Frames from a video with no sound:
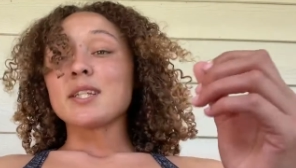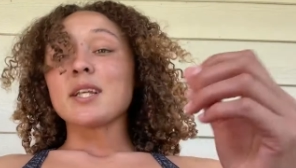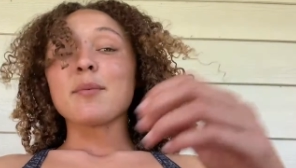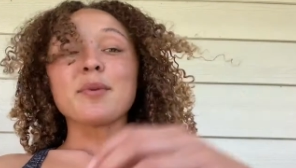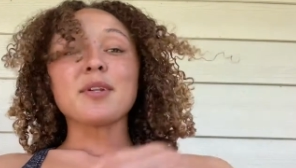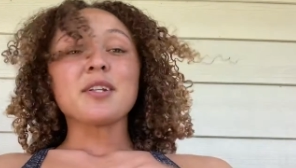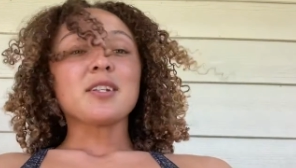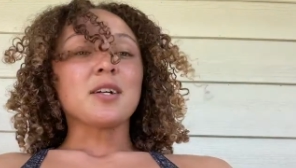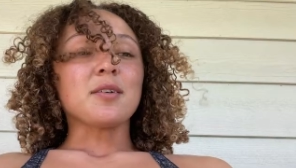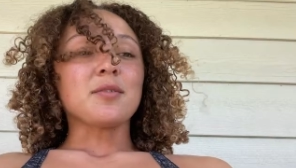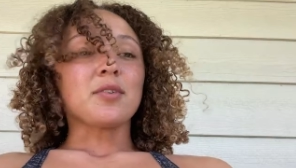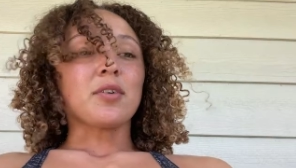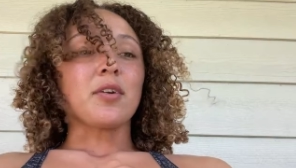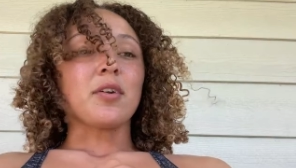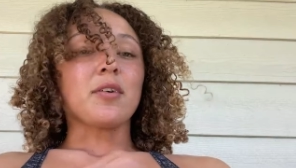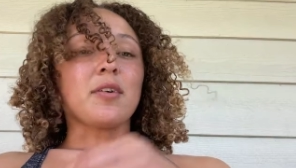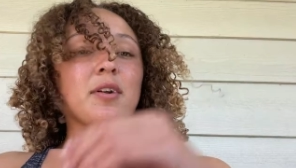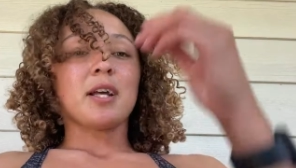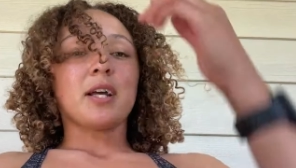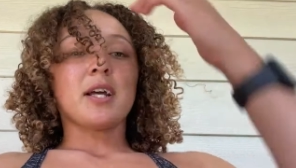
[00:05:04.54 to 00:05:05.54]
step at a time so I
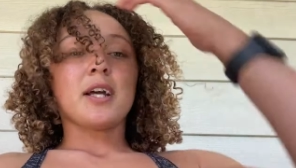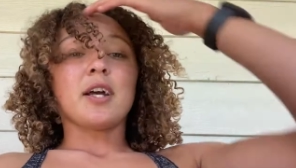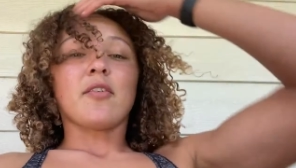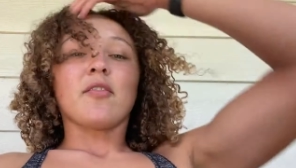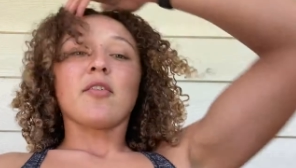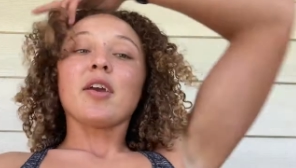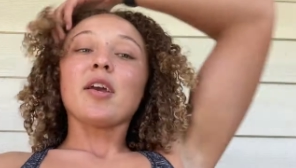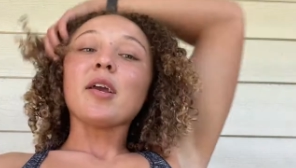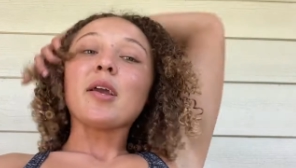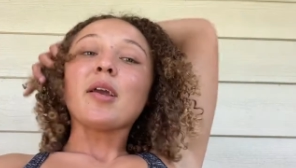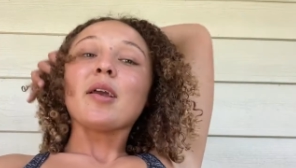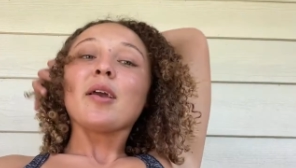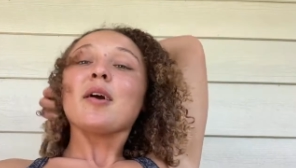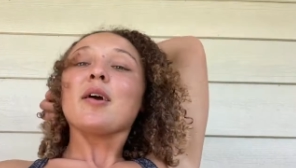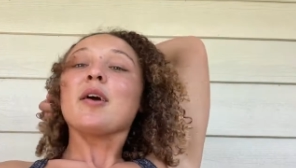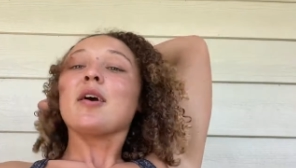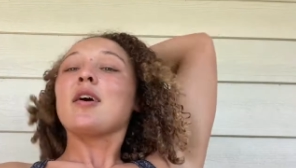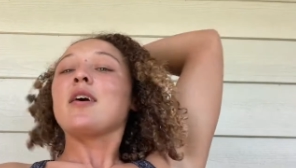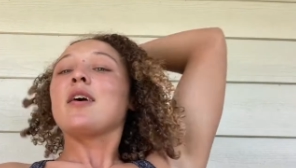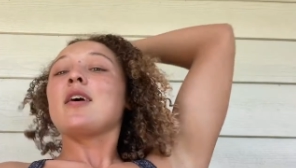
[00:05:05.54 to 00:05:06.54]
don't have a
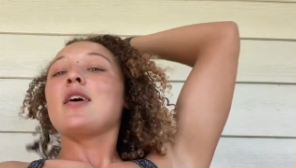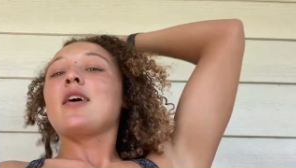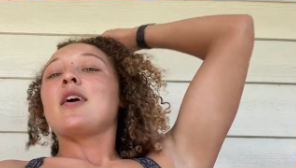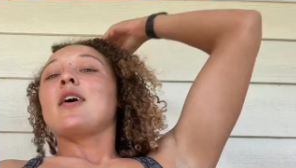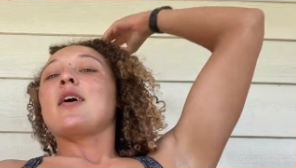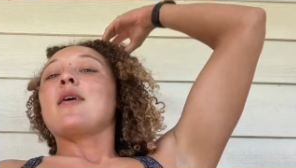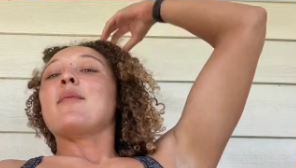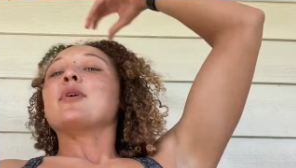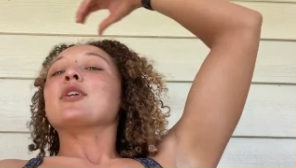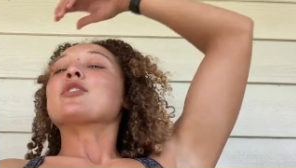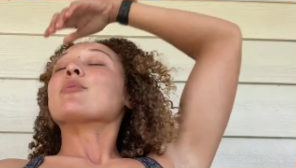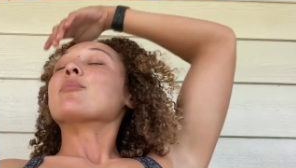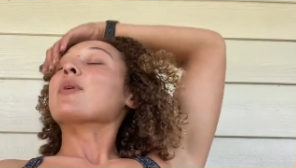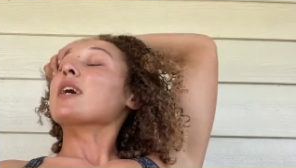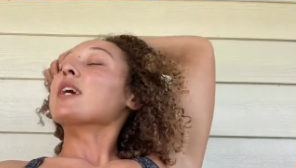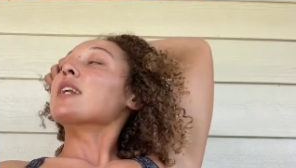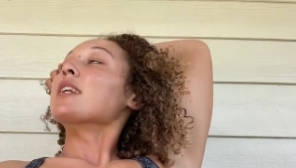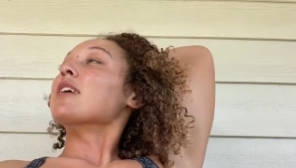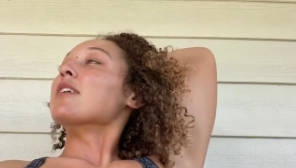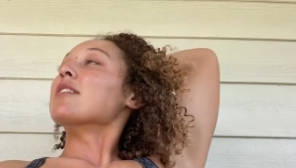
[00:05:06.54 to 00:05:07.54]
mental
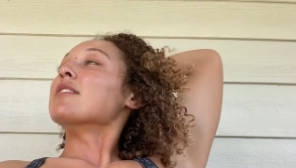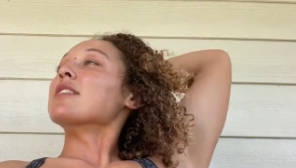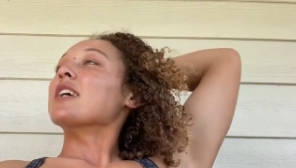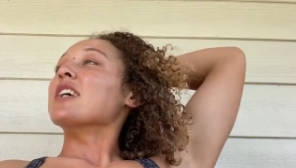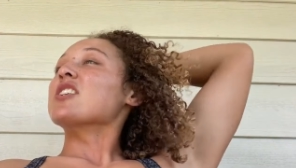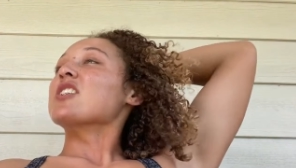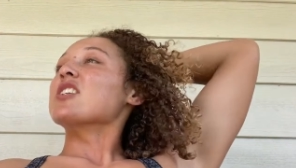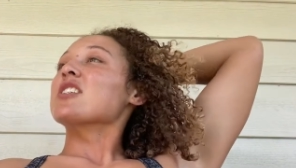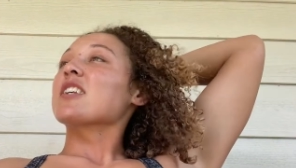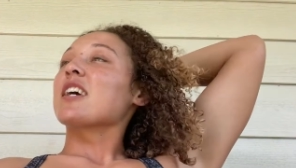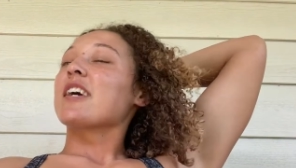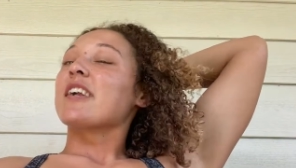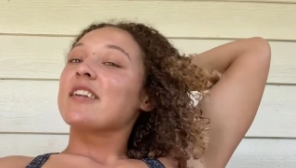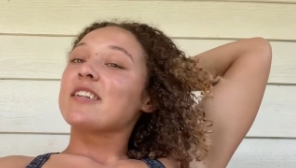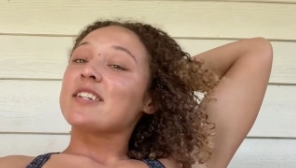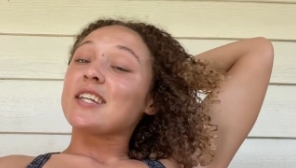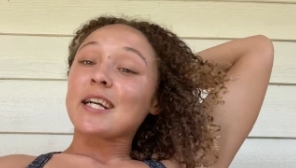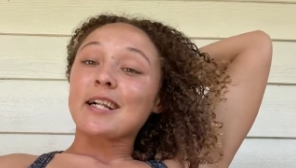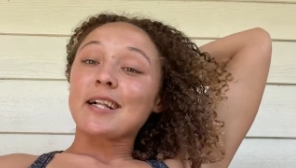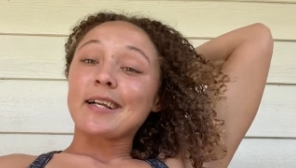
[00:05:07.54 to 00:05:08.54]
breakdown slash anxiety
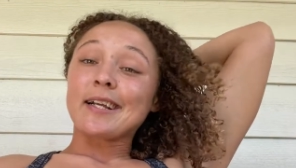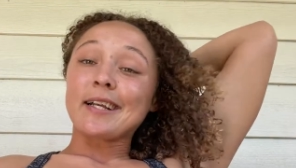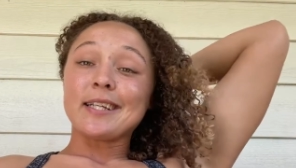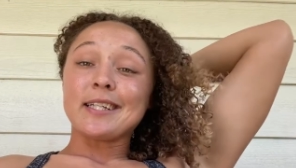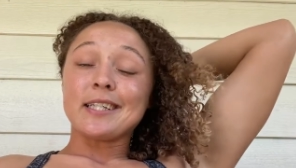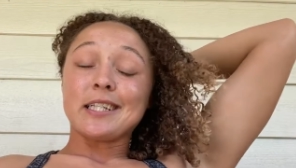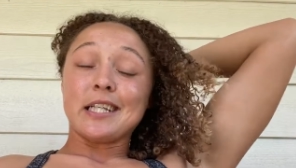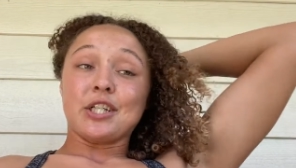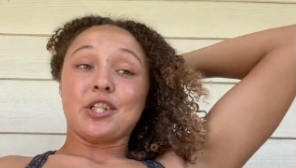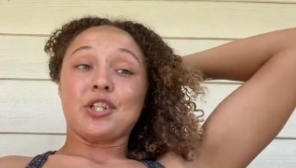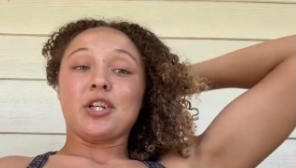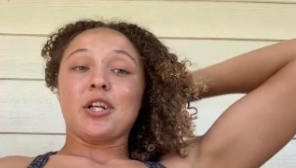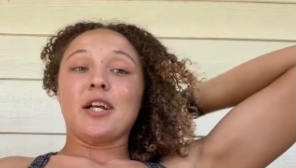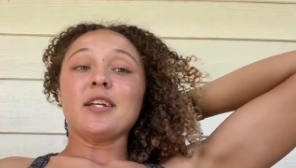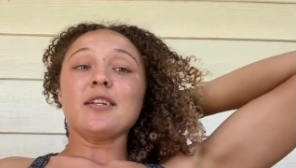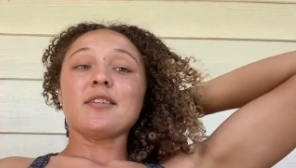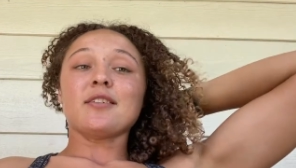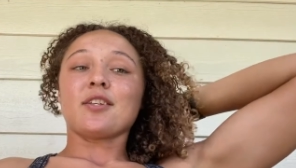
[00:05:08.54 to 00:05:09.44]
attack like I did yesterday.